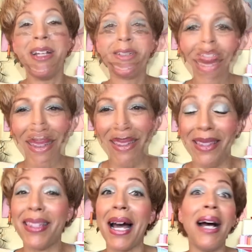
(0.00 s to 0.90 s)
So
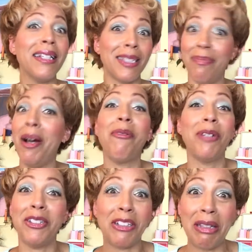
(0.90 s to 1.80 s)
that's my
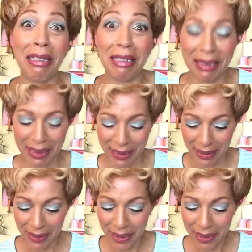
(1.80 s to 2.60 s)
wish list.